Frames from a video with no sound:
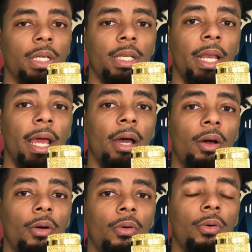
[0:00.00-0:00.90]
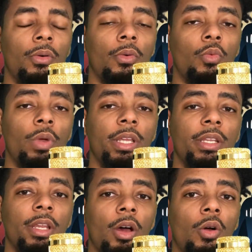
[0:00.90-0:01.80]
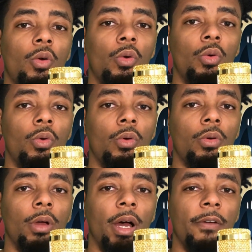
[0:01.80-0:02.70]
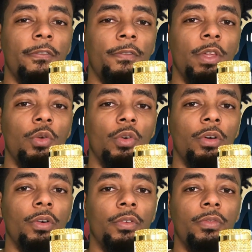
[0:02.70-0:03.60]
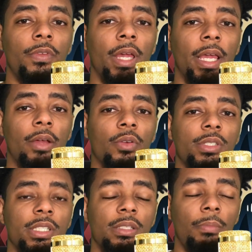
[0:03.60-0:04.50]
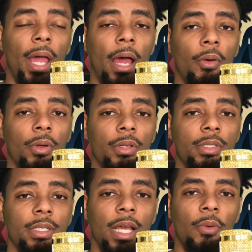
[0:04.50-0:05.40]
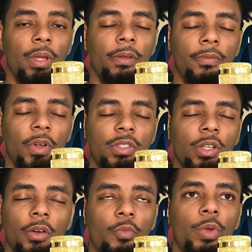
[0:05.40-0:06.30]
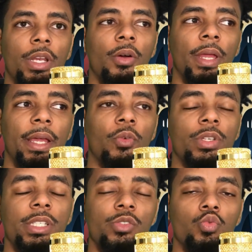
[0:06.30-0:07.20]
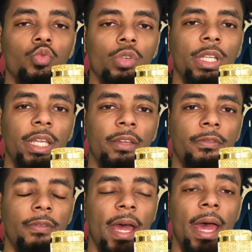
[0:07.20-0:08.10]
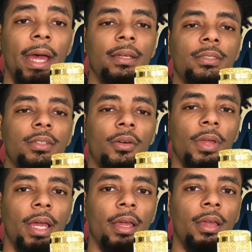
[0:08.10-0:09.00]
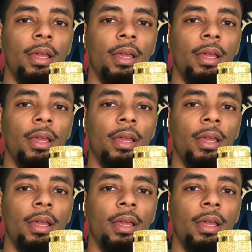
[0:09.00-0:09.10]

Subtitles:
Now we know a few of Igris's powers. Now first off, we know Igris is really fast, okay?